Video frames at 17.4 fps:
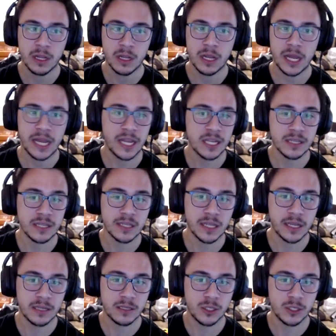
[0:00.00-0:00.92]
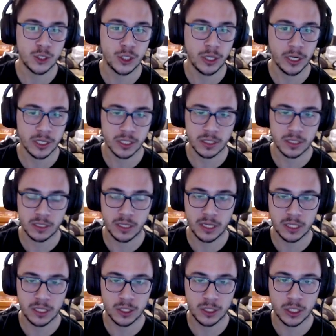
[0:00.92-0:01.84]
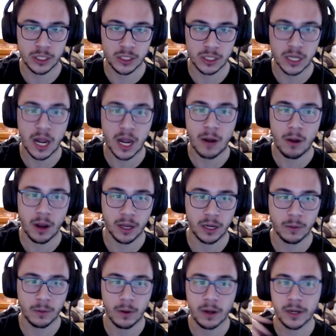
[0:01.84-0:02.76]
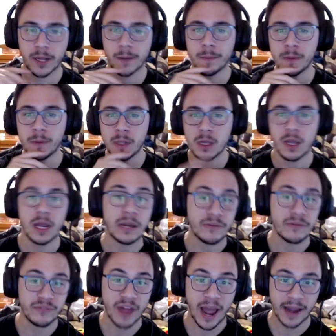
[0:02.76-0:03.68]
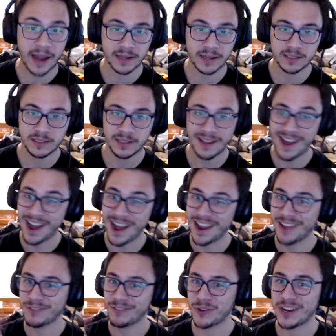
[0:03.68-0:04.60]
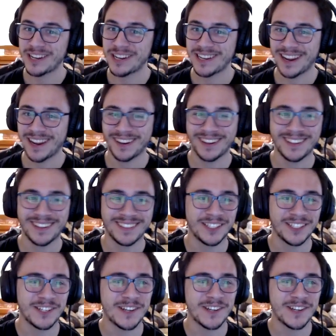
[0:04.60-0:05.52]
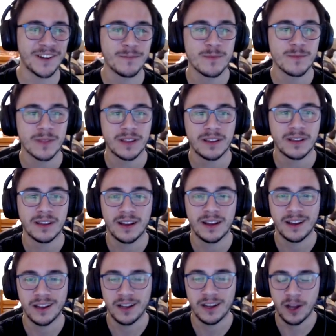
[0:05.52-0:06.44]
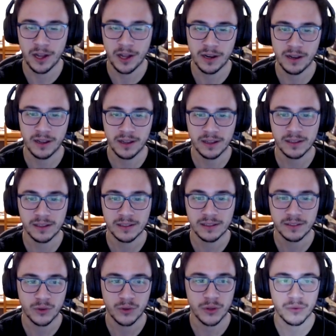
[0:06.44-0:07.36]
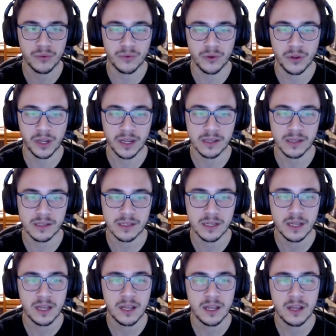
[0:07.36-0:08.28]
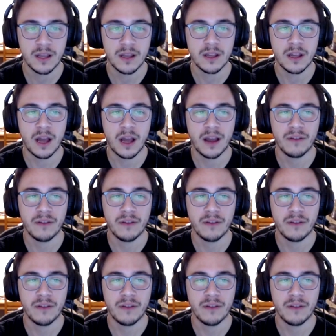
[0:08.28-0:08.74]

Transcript: is skyrocketing right now. In fact, I have trend data to show for you guys. I've